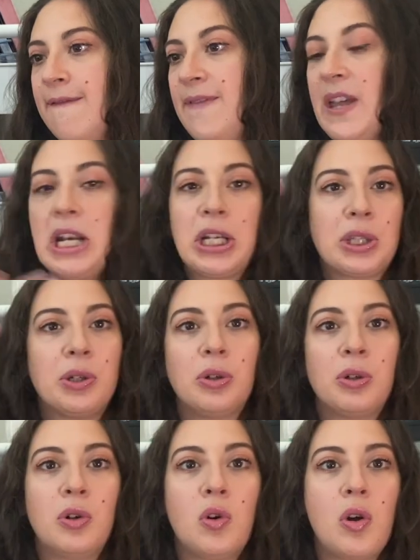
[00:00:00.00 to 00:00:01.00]
finish the
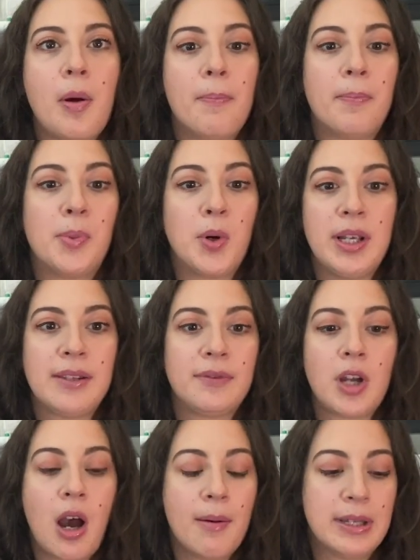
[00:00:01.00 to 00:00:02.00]
whole Boys of
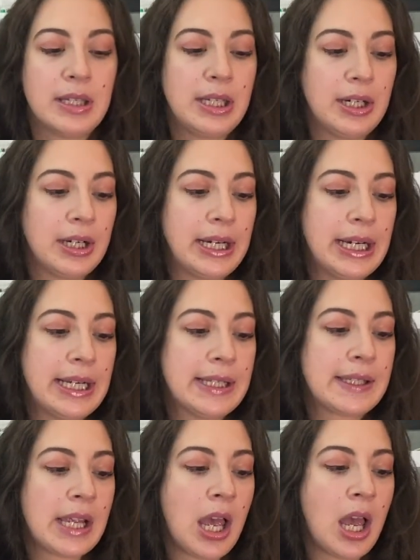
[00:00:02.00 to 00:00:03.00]
Tommen
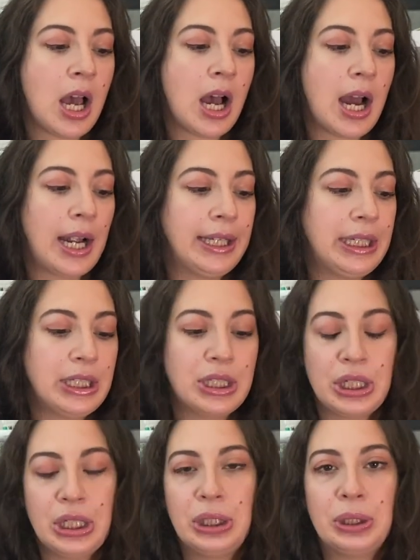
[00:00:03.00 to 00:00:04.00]
series. I need
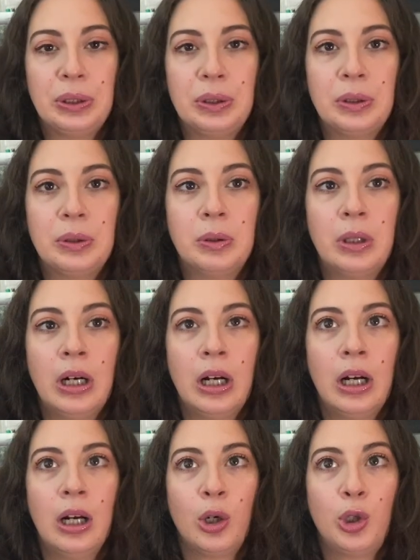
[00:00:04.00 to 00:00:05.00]
to
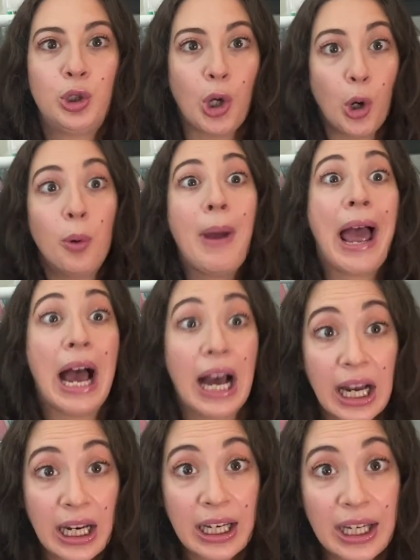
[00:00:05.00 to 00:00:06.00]
go
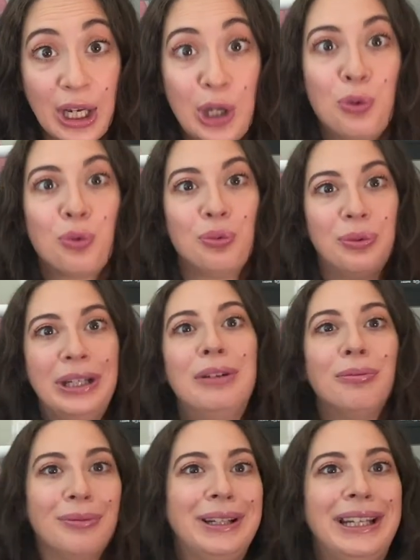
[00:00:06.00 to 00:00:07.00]
back and
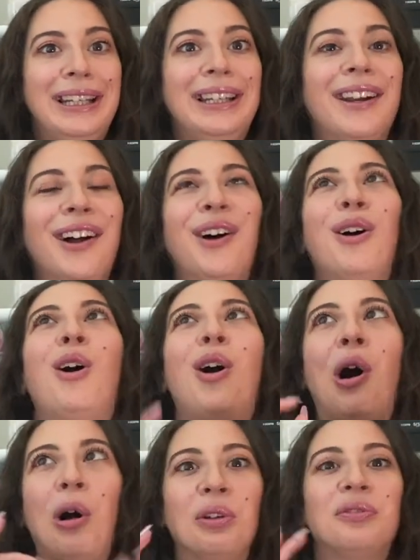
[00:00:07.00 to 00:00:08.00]
reread
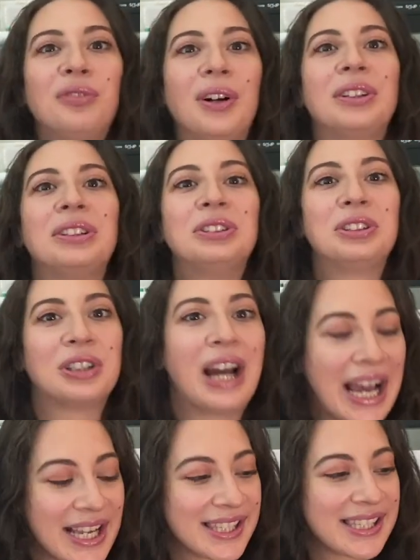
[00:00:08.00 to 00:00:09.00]
all of Fallen
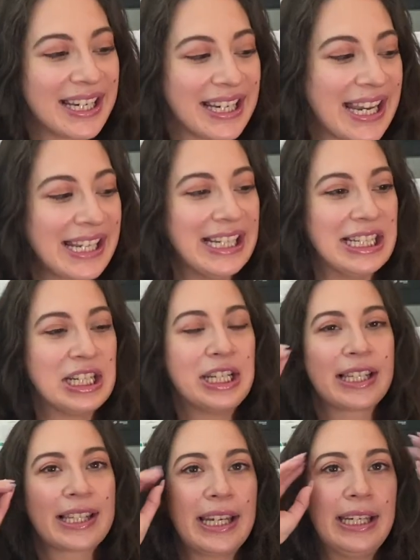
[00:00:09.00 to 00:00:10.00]
Crest, and I need to
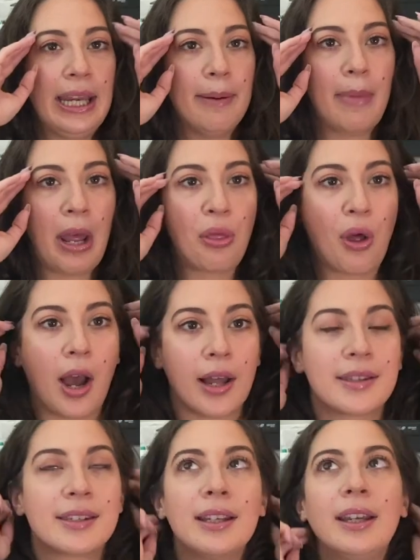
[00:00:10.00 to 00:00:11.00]
just like get my
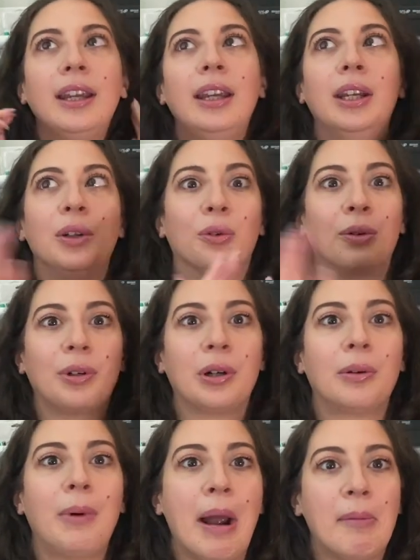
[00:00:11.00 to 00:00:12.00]
thoughts in order
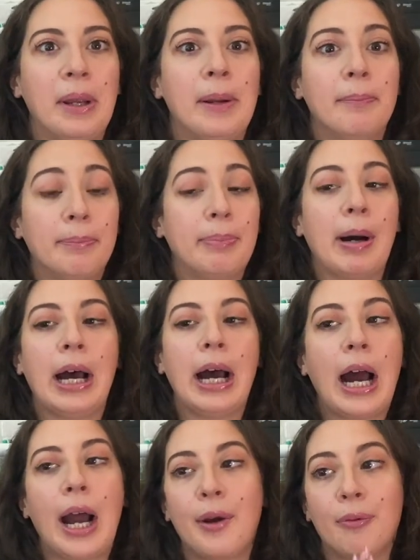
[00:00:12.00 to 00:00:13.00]
around it. But
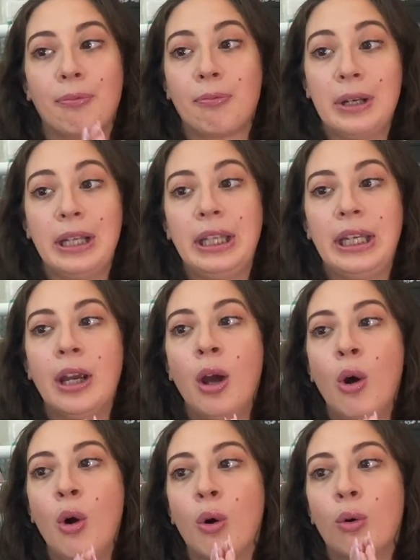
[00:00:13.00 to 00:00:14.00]
I really,
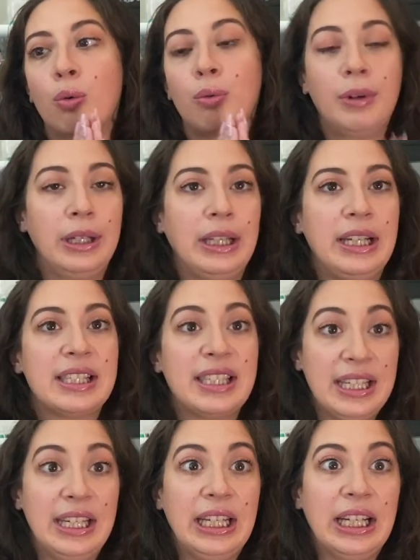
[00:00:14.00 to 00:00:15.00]
really
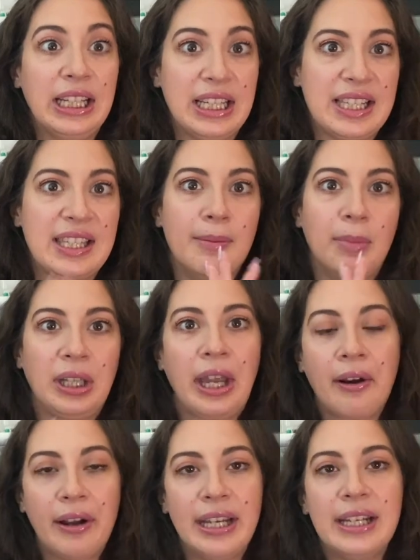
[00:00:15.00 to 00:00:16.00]
see the
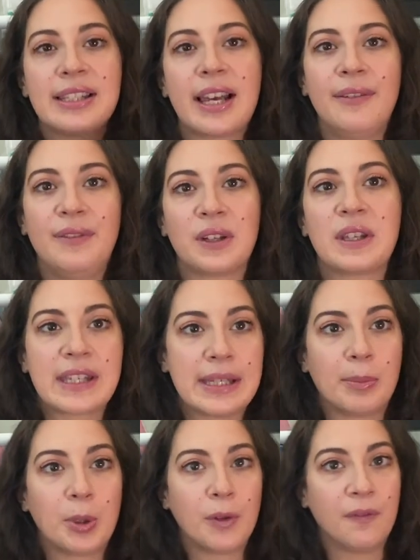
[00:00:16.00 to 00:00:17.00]
similarities. I feel the
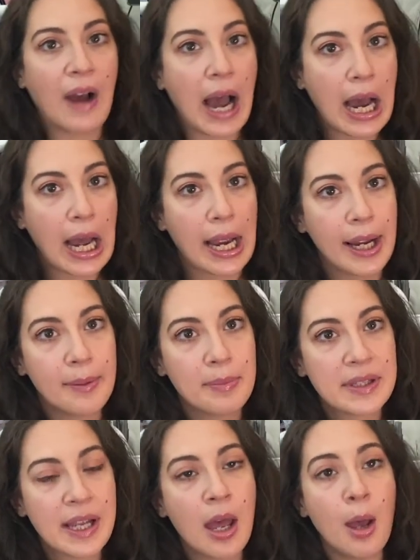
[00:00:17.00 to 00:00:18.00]
similar
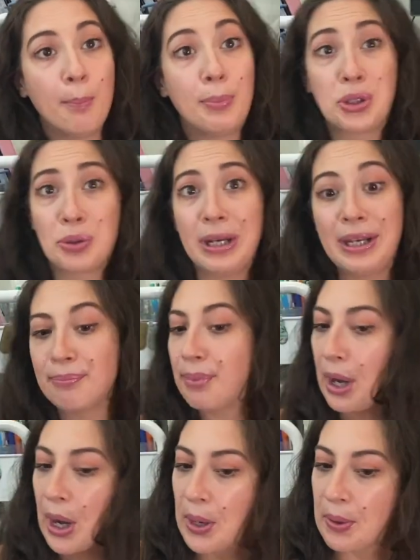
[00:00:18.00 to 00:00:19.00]
vibes between
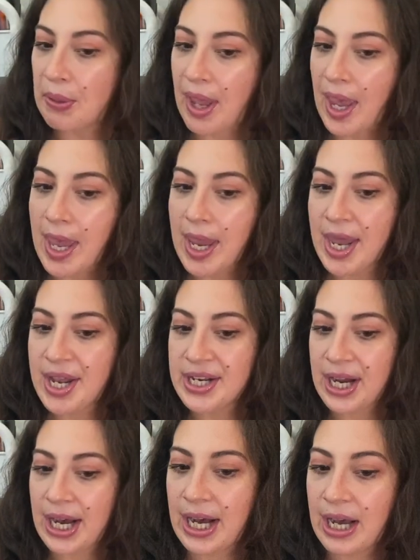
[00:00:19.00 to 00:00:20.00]
both, and
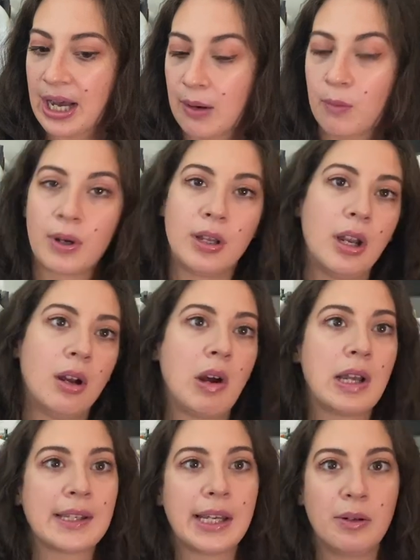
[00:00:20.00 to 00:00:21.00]
I want to know,
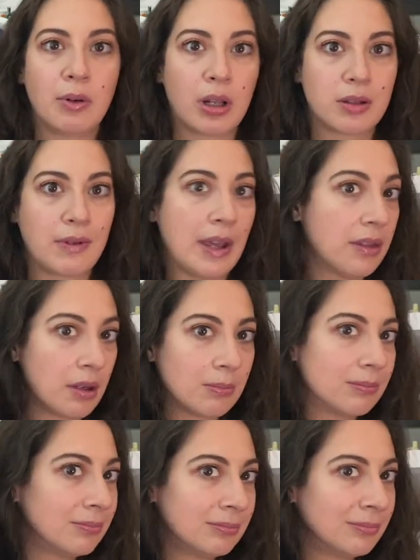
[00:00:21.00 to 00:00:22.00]
has anyone else read them?
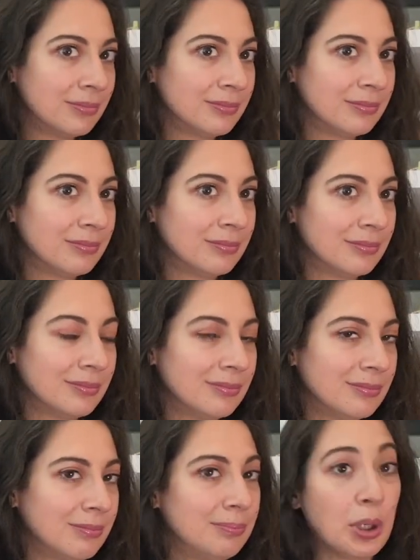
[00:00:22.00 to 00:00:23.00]

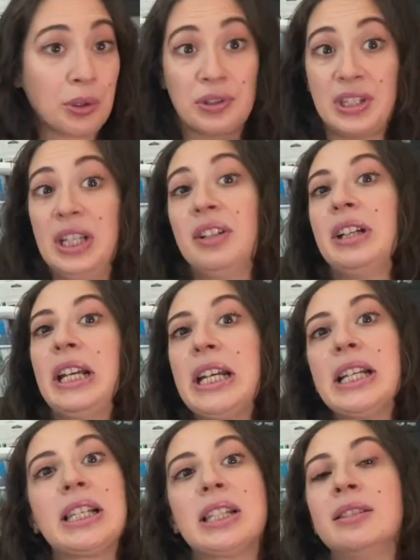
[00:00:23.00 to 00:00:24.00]
Both
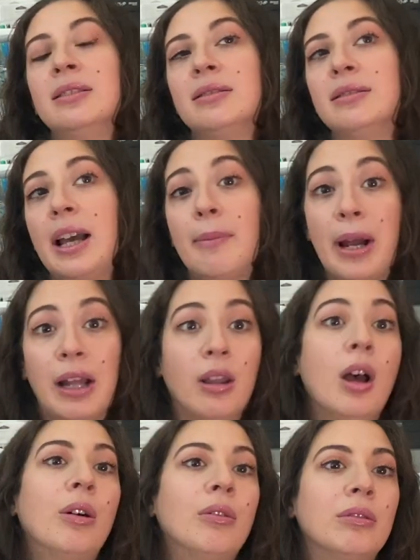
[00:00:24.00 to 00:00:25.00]
series. Am I
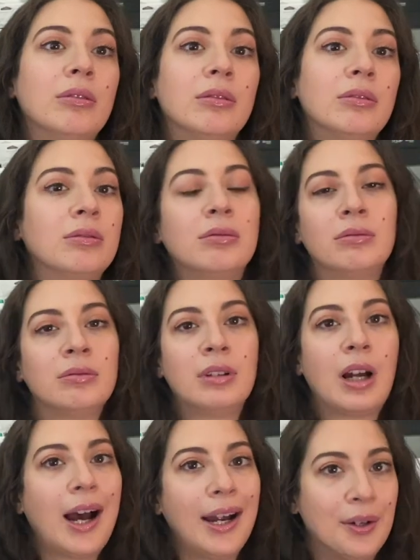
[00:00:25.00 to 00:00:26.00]
alone?
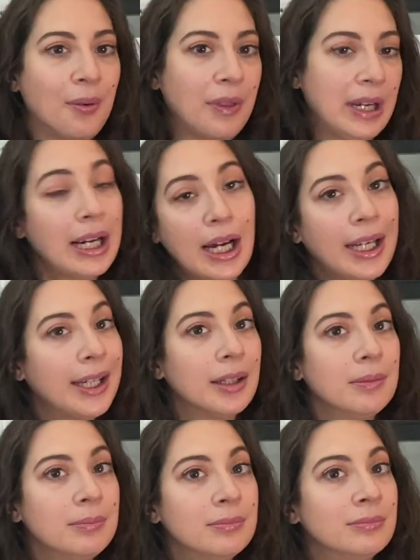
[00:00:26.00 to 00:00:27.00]
I don't think I
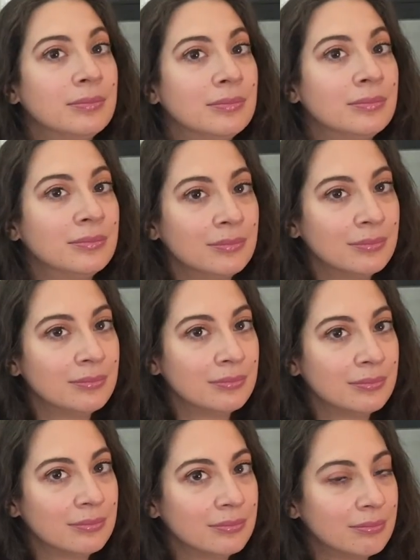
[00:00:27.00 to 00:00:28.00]
am,
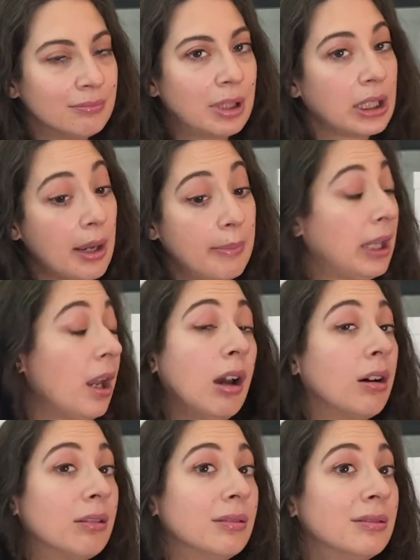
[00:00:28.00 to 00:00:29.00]
but let me
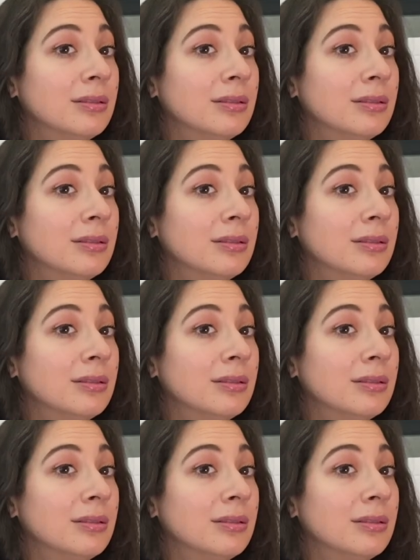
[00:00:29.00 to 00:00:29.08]
know.